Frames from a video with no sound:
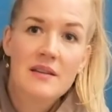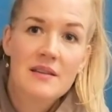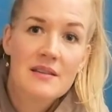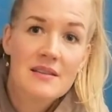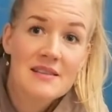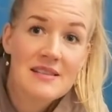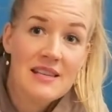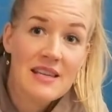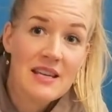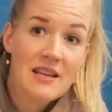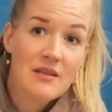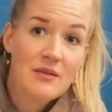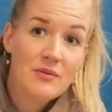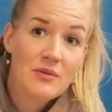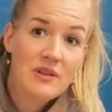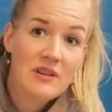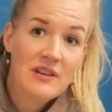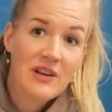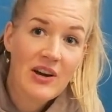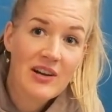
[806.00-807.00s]
Seeing through
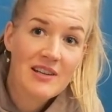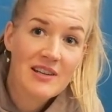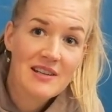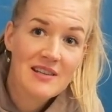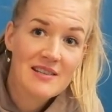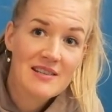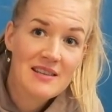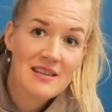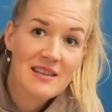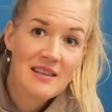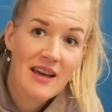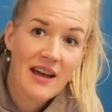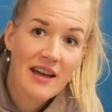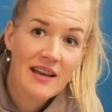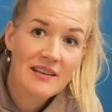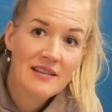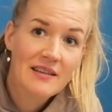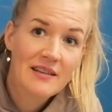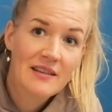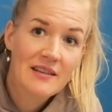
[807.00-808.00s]
the darkness, see
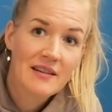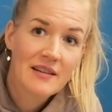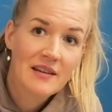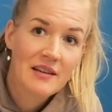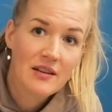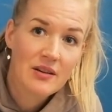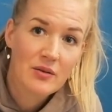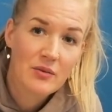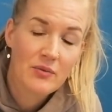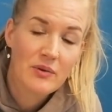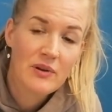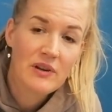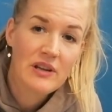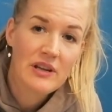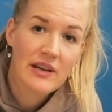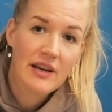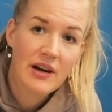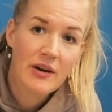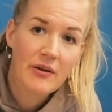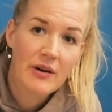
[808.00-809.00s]
that? You're really
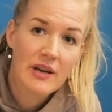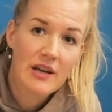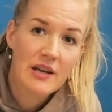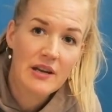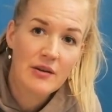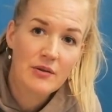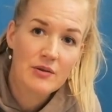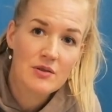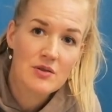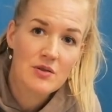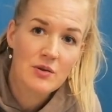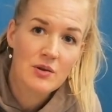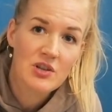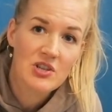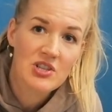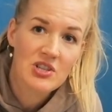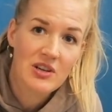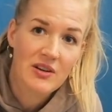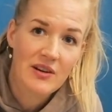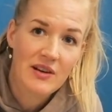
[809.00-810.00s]
carrying your torch
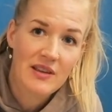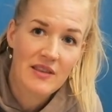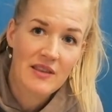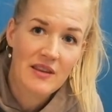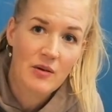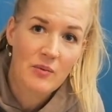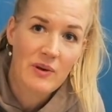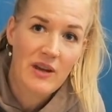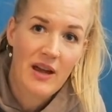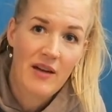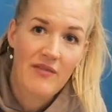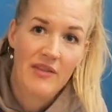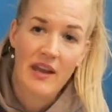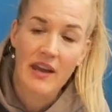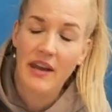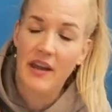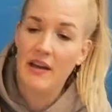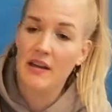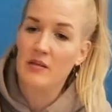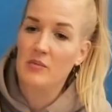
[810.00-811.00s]
here, and here we have
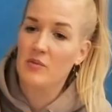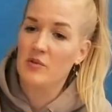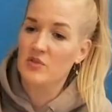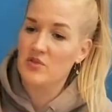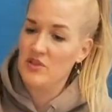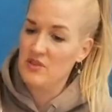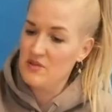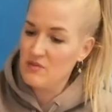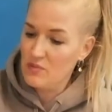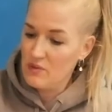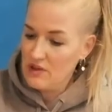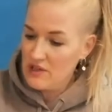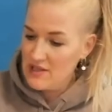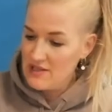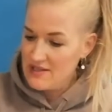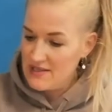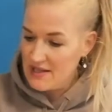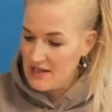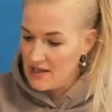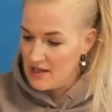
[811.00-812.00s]
that animal. She's really
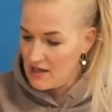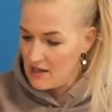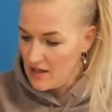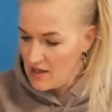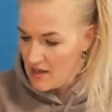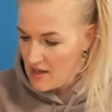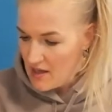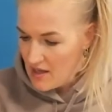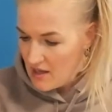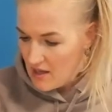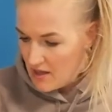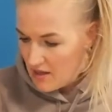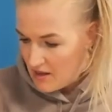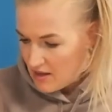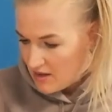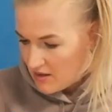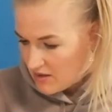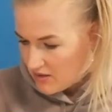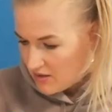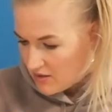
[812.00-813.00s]
sitting
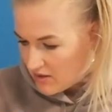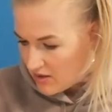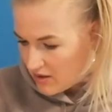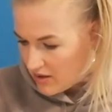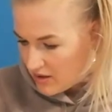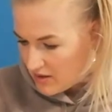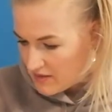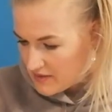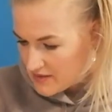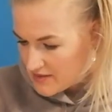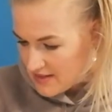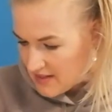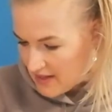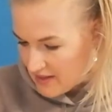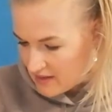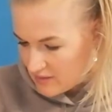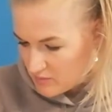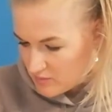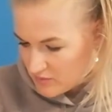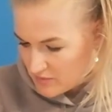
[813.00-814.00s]
on this
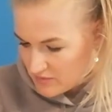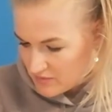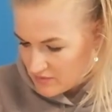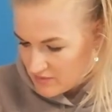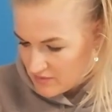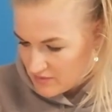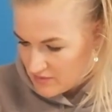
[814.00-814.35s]
animal.